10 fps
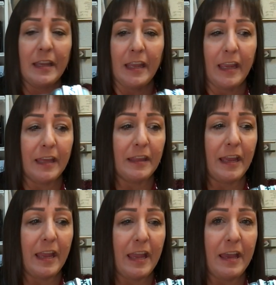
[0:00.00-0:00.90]
And the
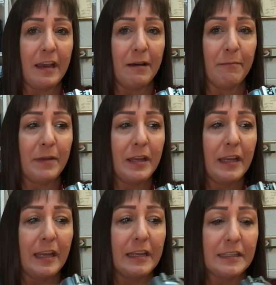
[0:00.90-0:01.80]
M
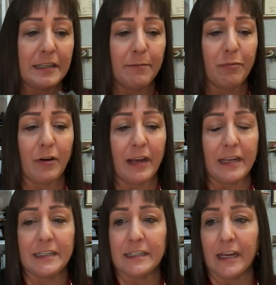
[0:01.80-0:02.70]
is
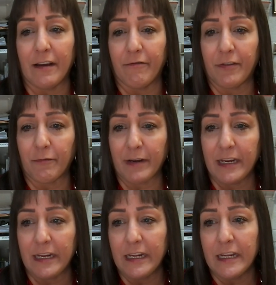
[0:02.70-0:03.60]
comprised of
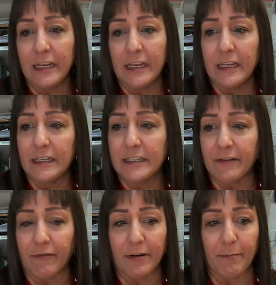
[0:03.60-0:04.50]
3
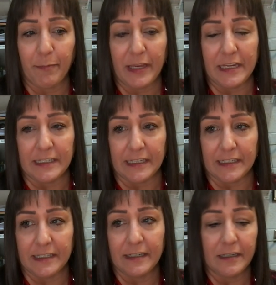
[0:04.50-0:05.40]
different
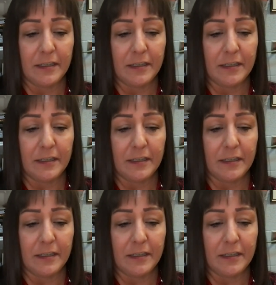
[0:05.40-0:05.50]
pieces.